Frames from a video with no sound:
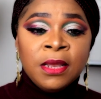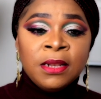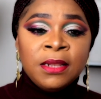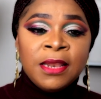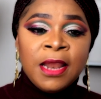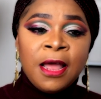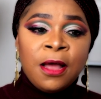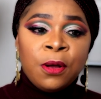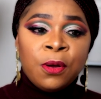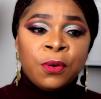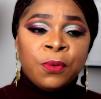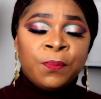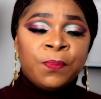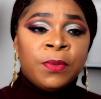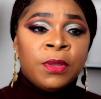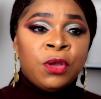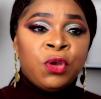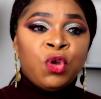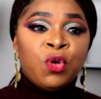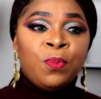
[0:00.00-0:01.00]
Now,
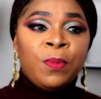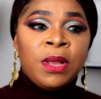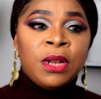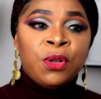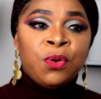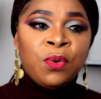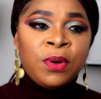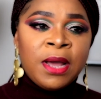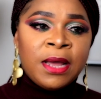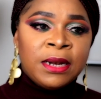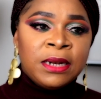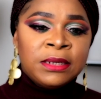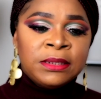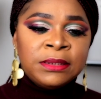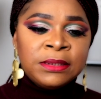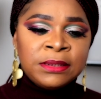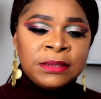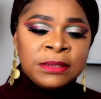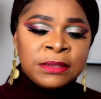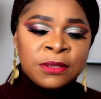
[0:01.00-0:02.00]
you may look at a
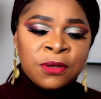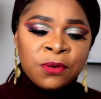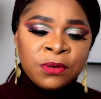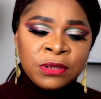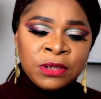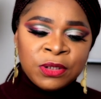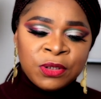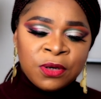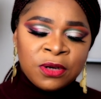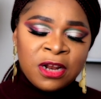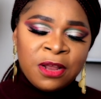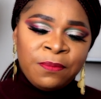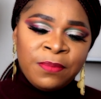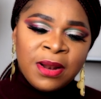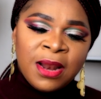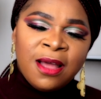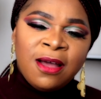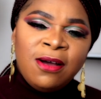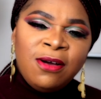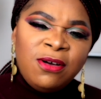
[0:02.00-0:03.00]
disease condition and be
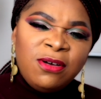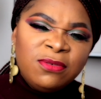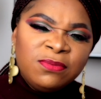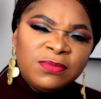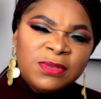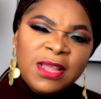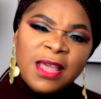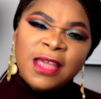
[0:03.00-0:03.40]
like, oh,